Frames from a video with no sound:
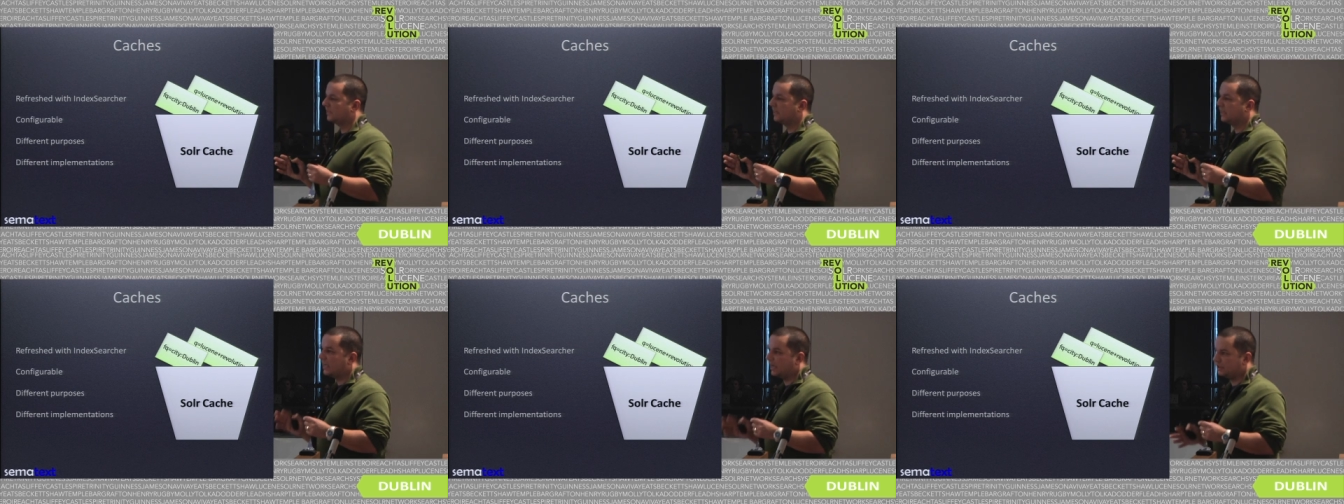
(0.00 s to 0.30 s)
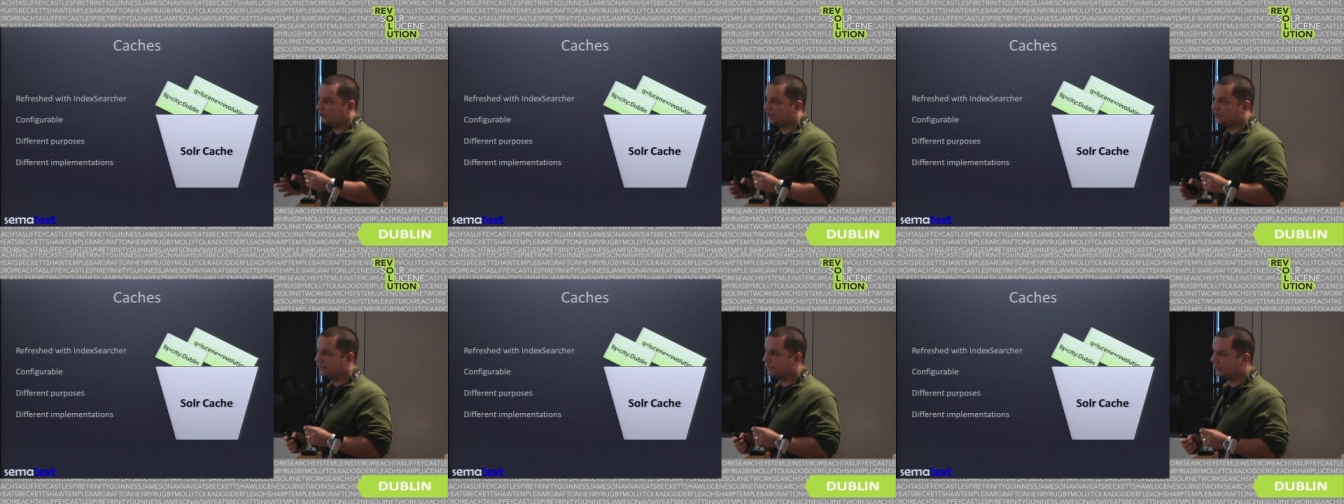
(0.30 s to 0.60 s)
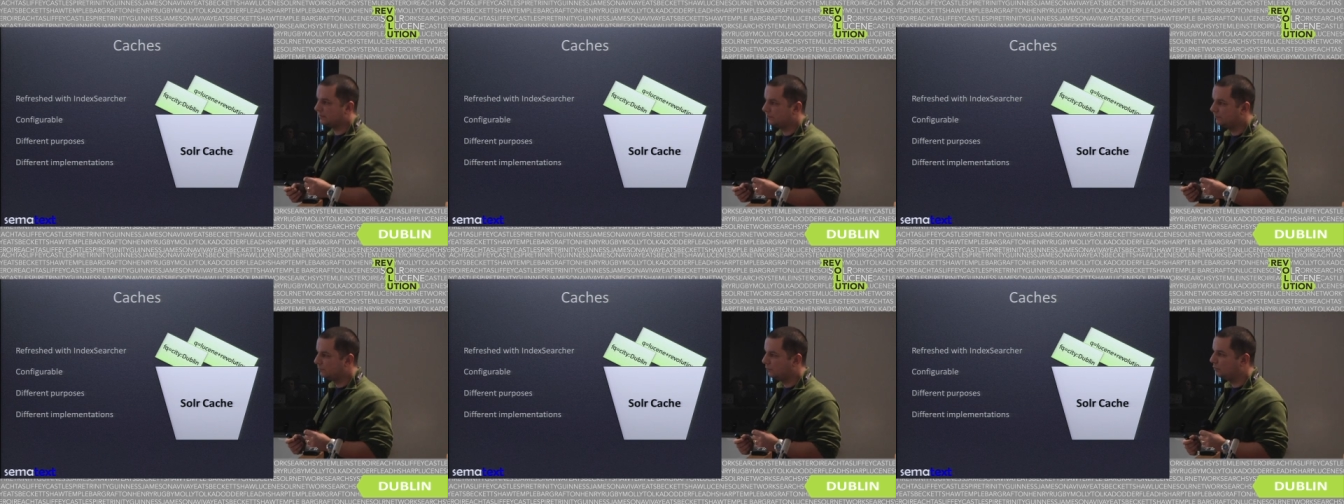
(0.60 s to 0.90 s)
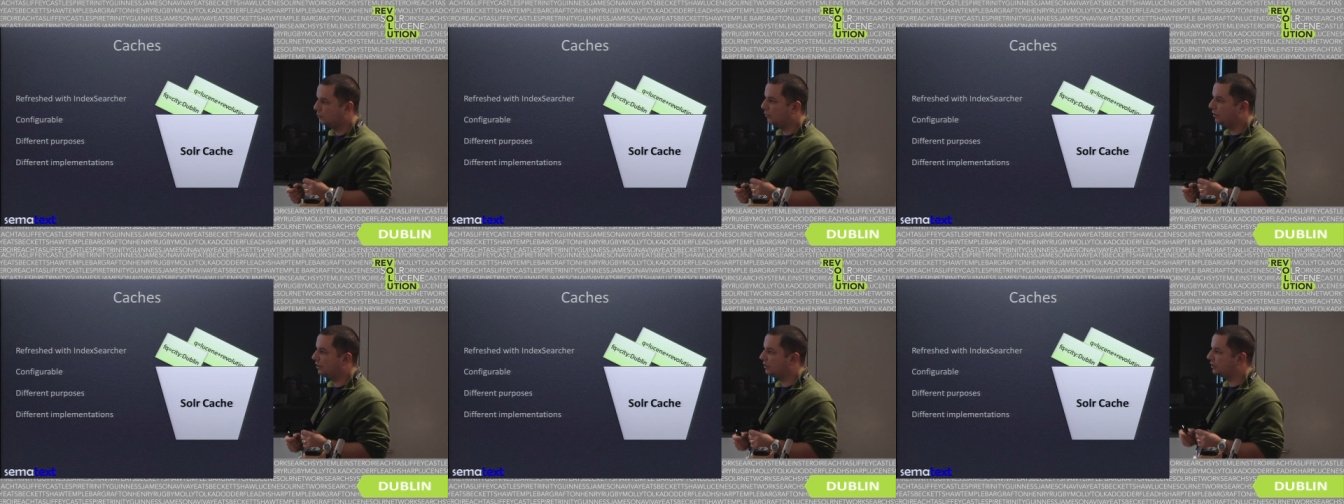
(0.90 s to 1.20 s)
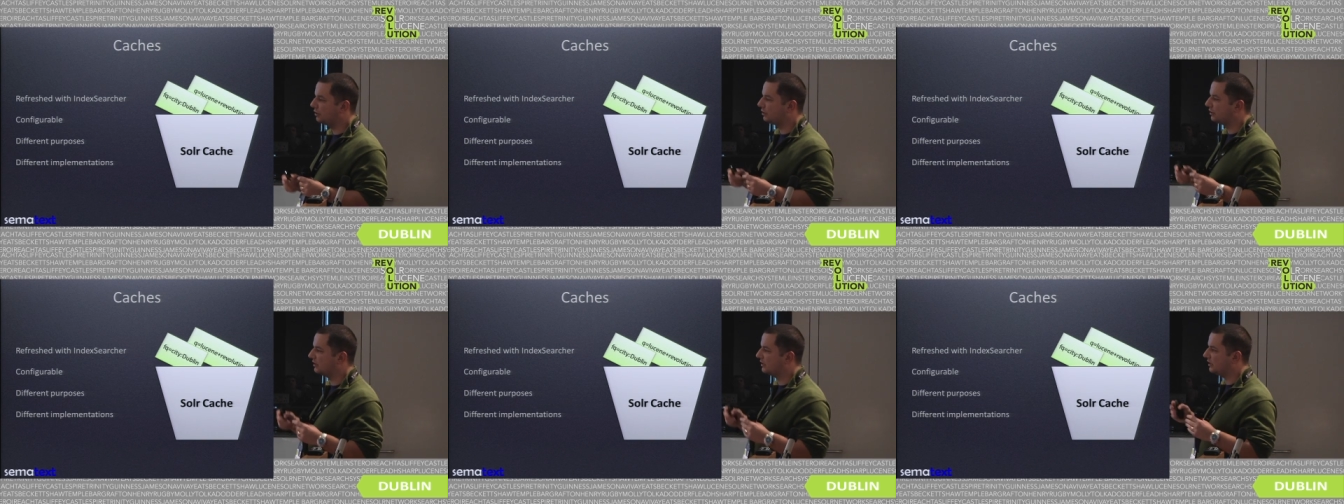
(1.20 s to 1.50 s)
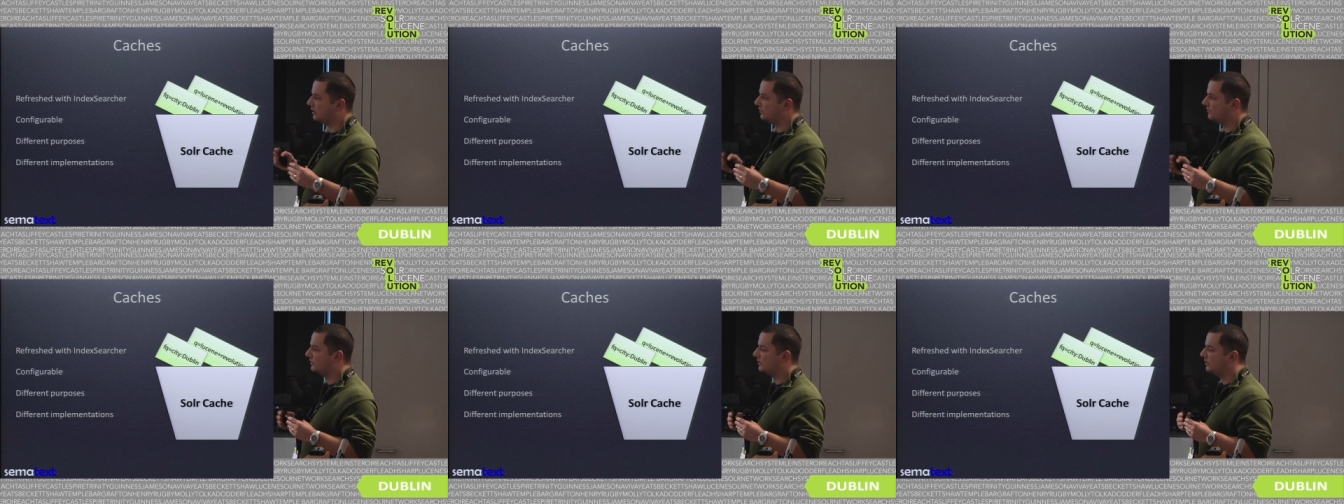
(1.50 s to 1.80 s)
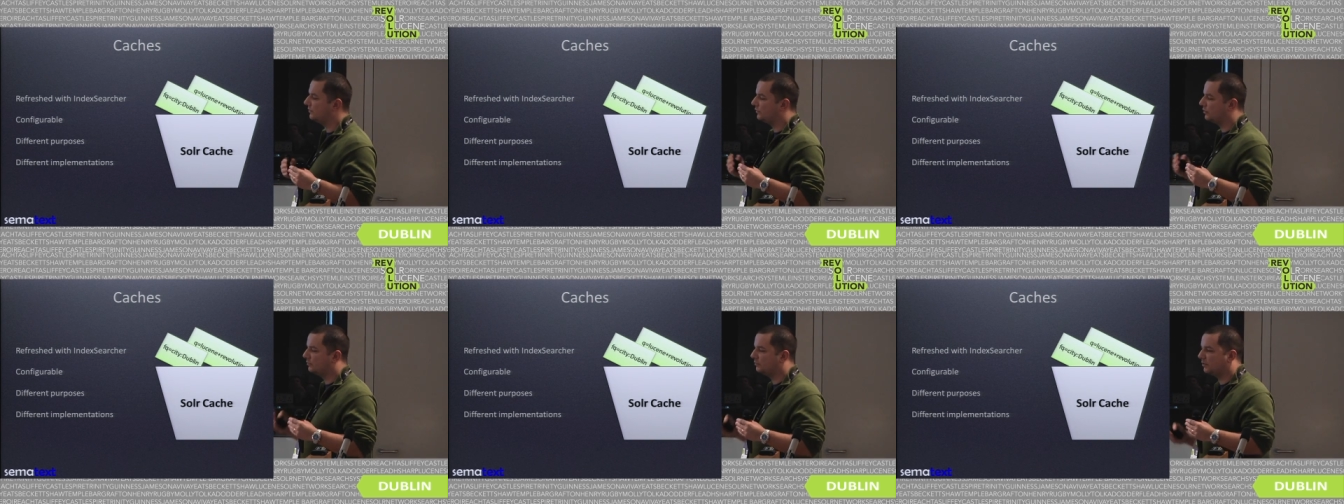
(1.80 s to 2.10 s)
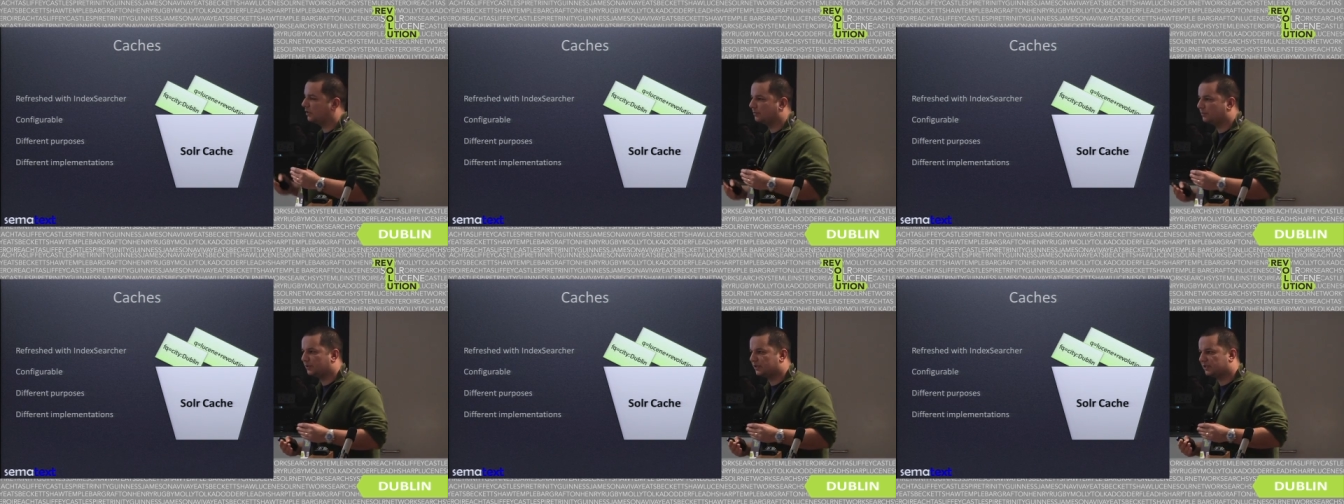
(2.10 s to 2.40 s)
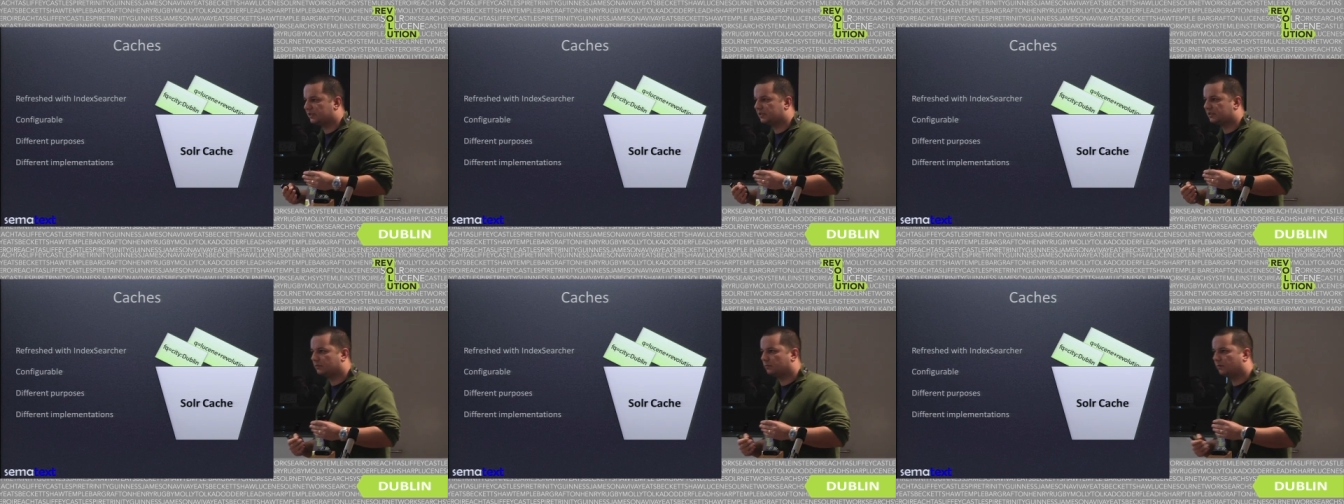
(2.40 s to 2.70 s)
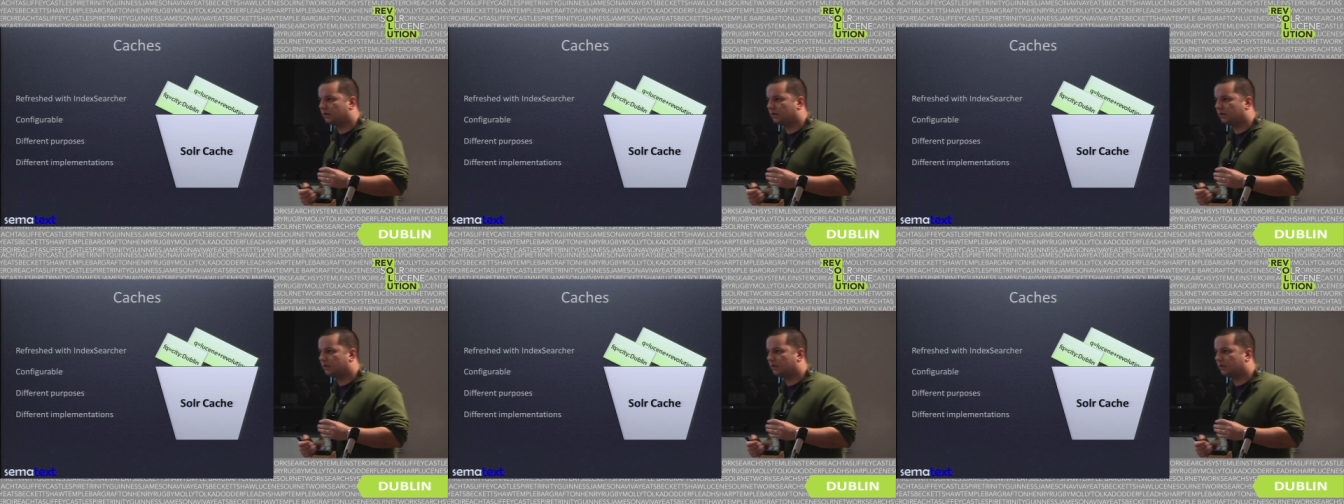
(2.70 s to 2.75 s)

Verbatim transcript: caches which serves different purposes.